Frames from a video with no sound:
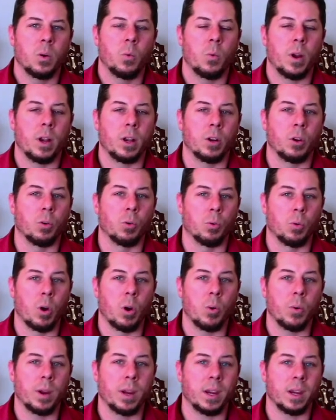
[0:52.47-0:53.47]
when
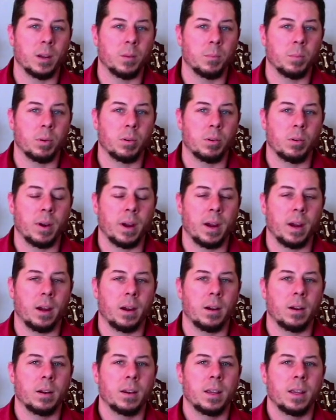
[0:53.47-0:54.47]
growing in
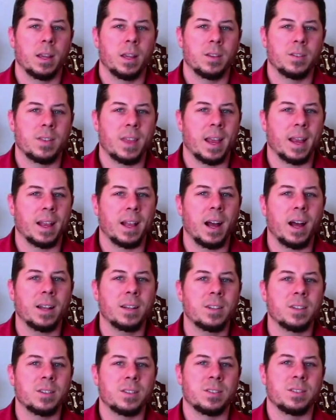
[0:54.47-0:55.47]
prayer is that
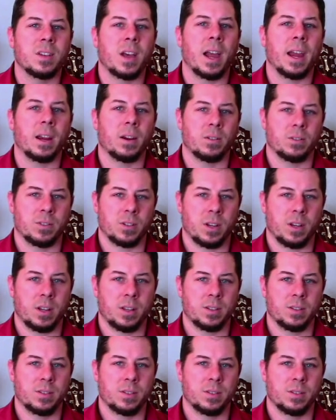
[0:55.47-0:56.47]
God desires
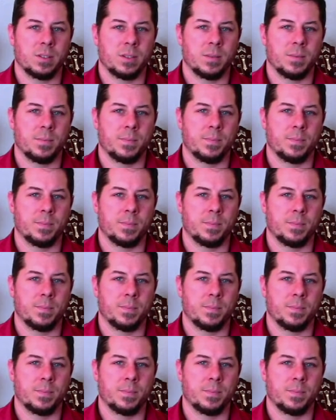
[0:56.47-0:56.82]
us.